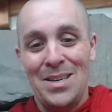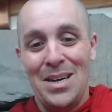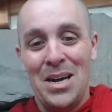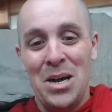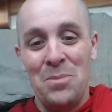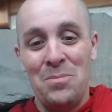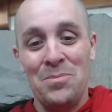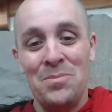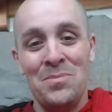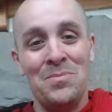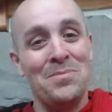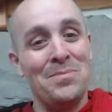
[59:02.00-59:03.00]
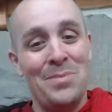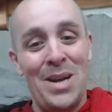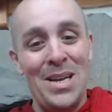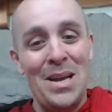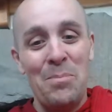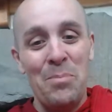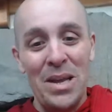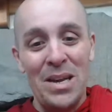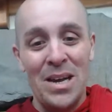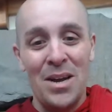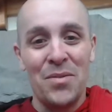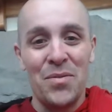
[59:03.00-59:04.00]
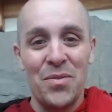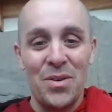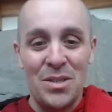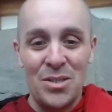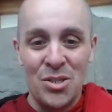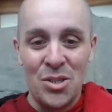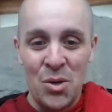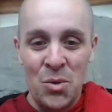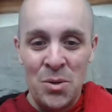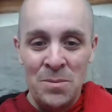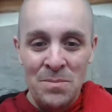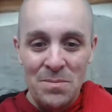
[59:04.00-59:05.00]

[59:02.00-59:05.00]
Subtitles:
um, might not be enough. So